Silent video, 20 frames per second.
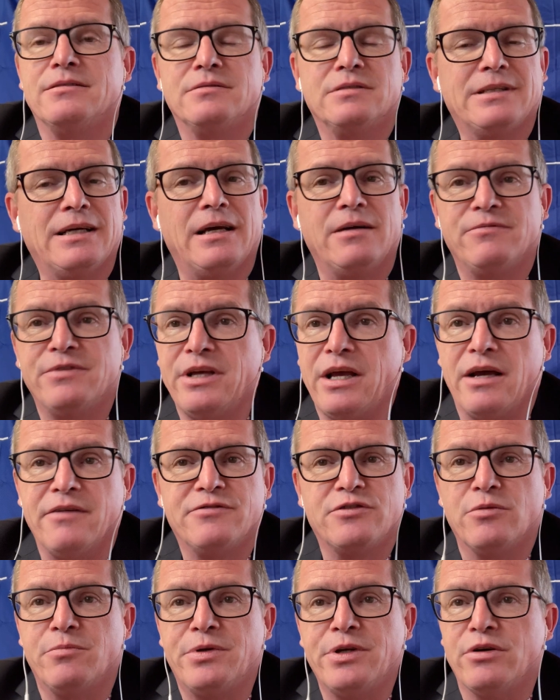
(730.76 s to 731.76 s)
There we have
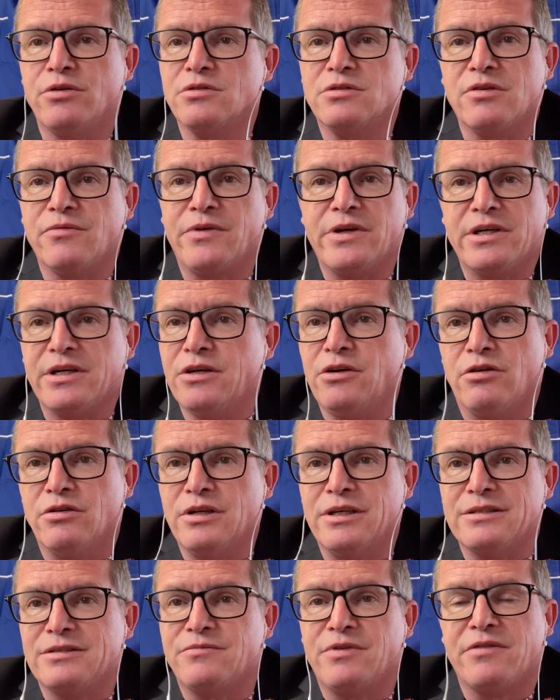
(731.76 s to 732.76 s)
to be also very
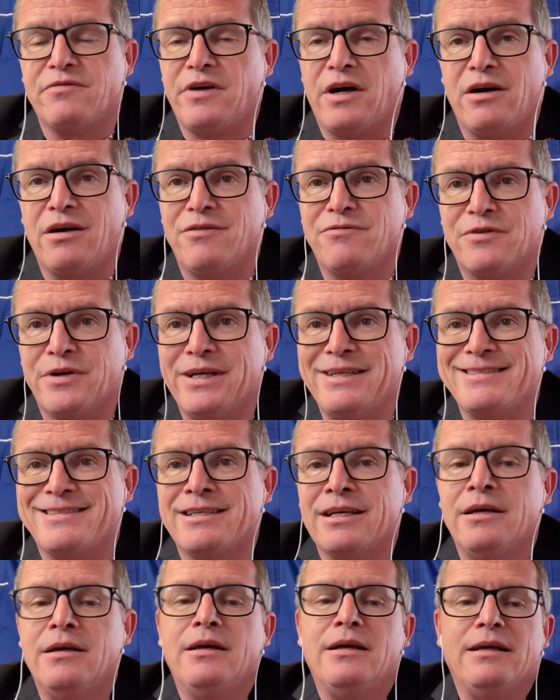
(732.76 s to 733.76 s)
honest with our friends.
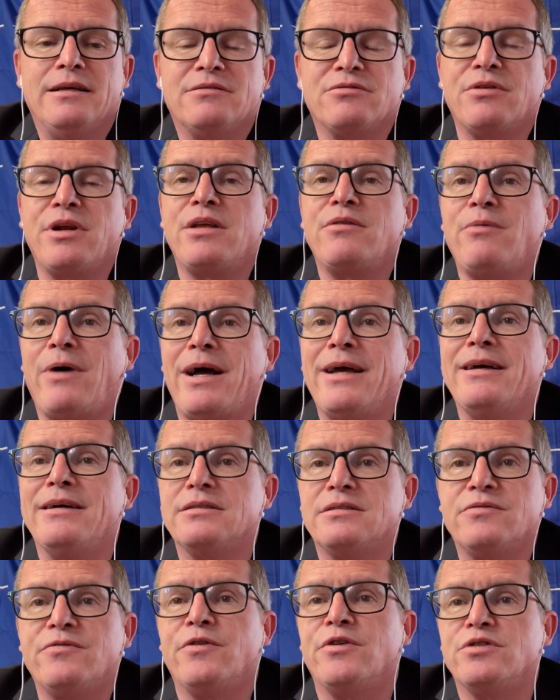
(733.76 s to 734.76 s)
It
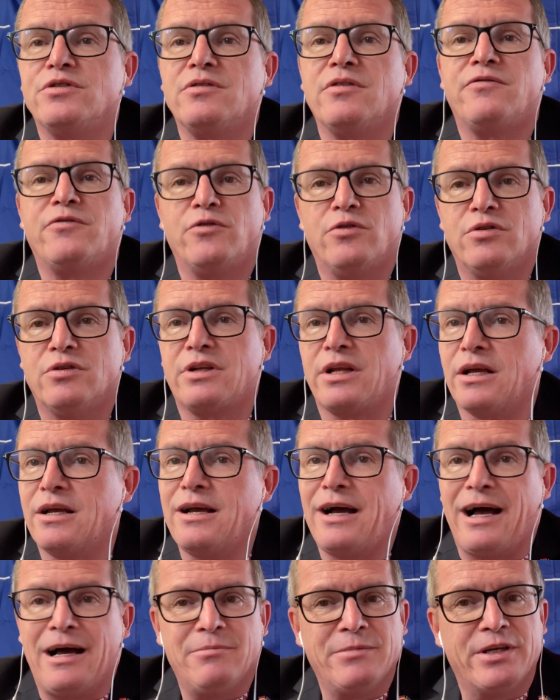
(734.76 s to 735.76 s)
requires, first of all, the
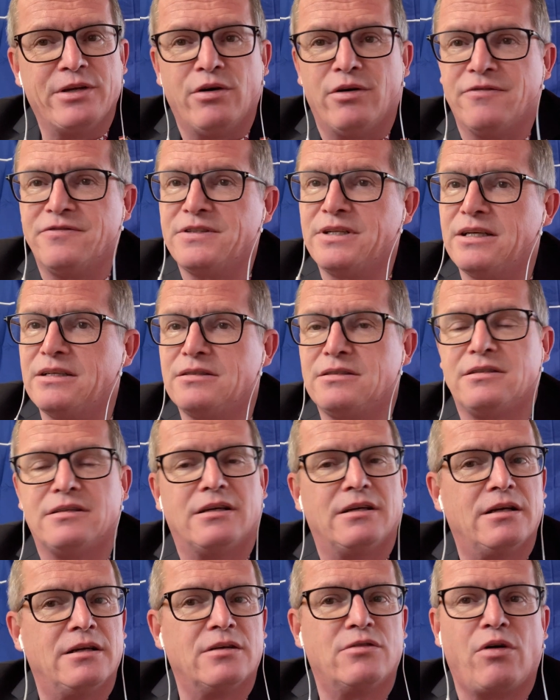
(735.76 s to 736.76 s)
calming of
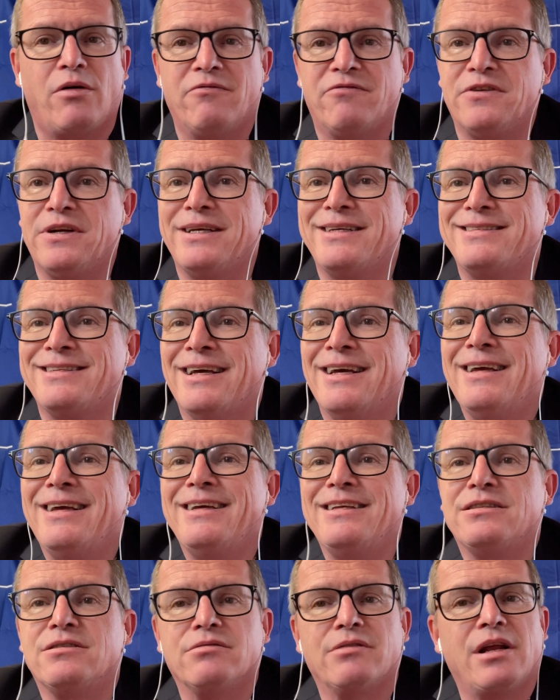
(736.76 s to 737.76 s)
that conflict.
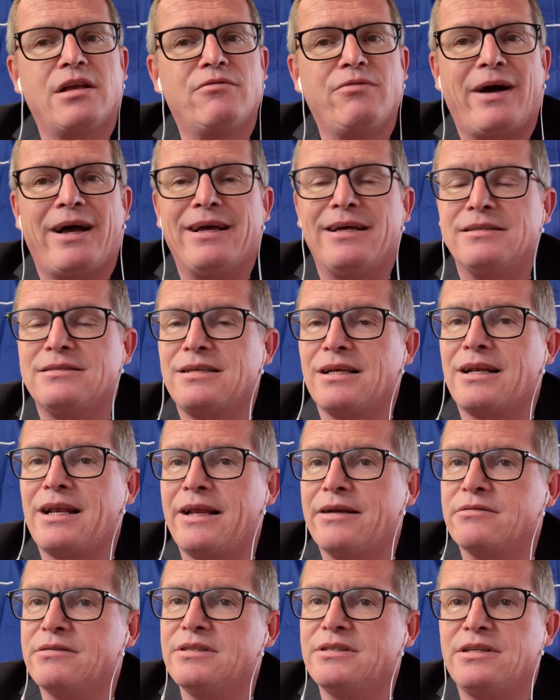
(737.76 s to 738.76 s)
It requires a
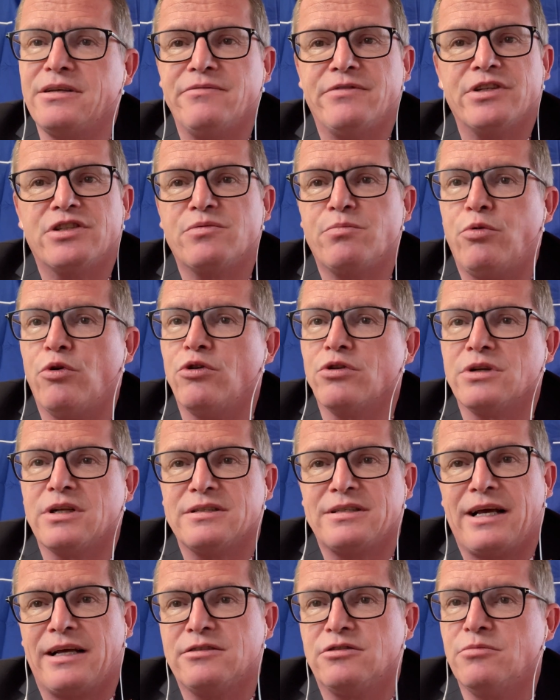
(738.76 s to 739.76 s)
clarity which
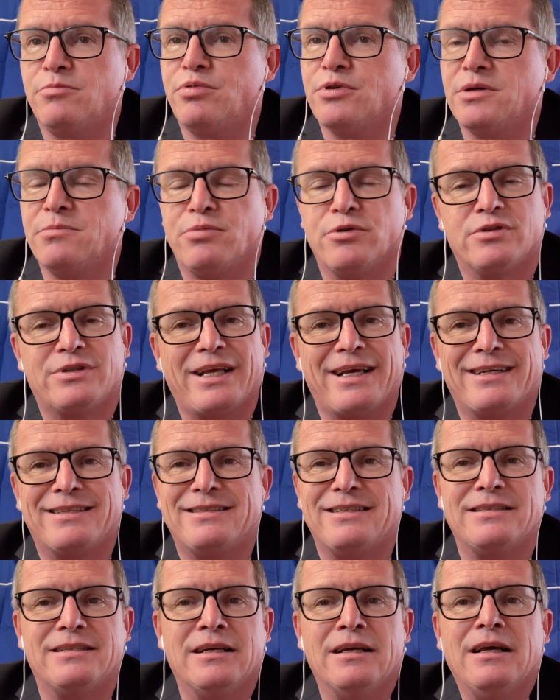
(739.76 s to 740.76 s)
borders are to be
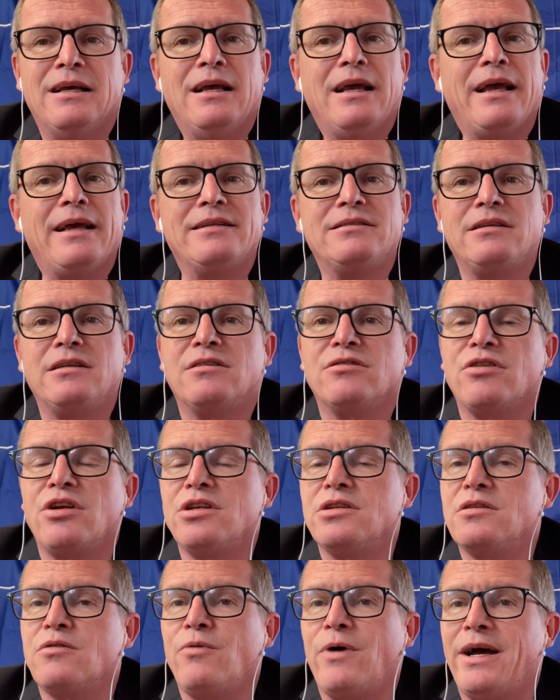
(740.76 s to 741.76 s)
protected, and it
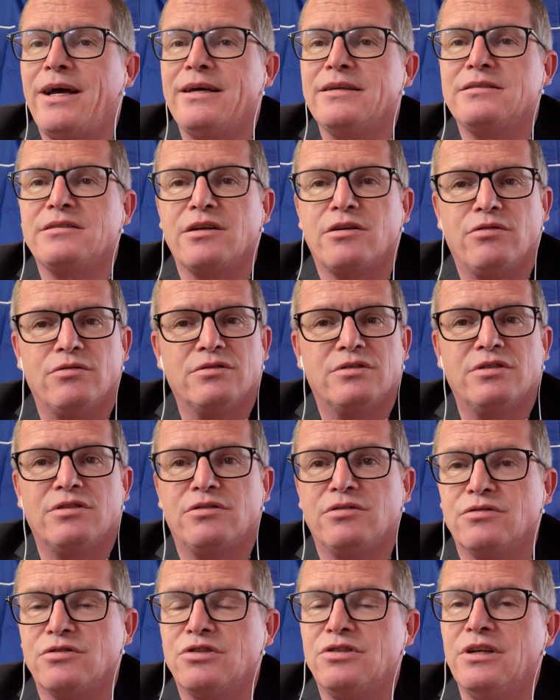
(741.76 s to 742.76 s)
requires the
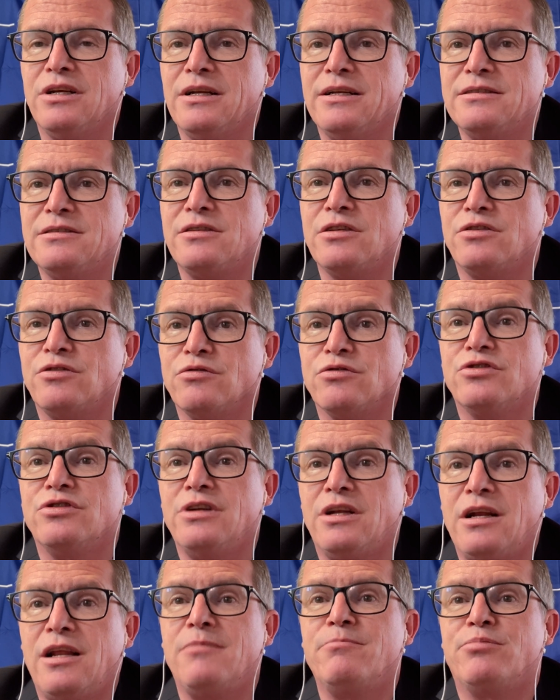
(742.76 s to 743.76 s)
constitutional,
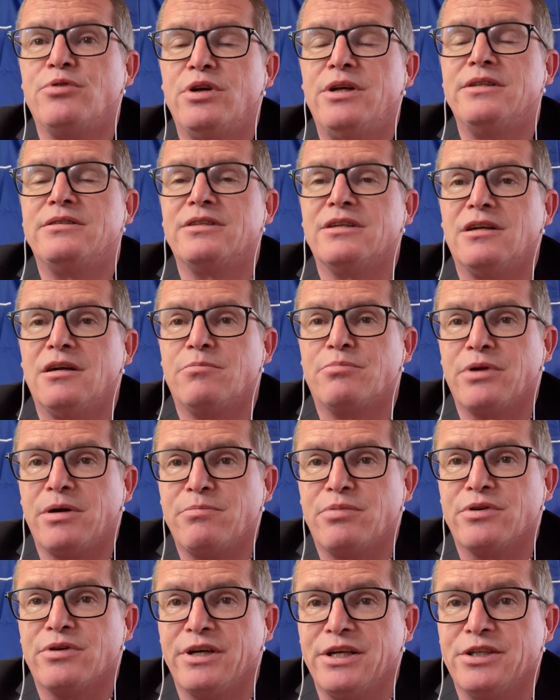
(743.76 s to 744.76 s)
institutional, and political
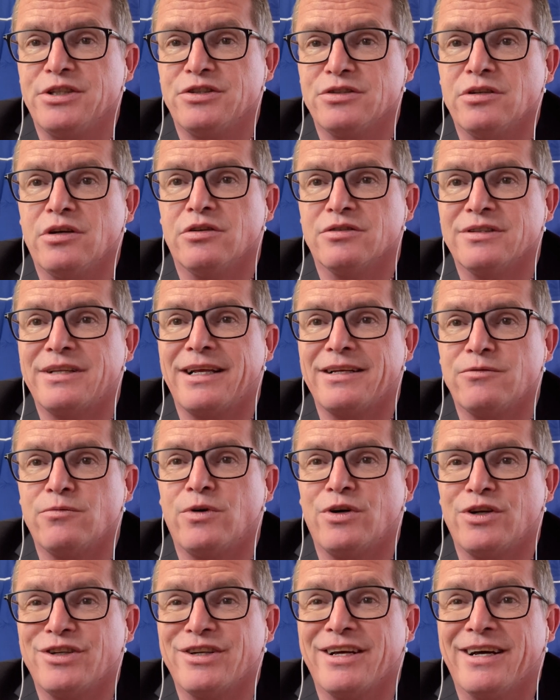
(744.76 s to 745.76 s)
preparation on that
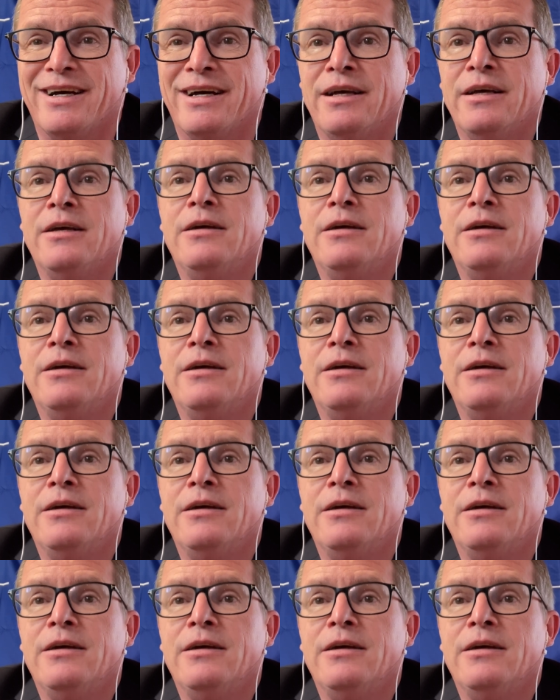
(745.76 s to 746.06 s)
one.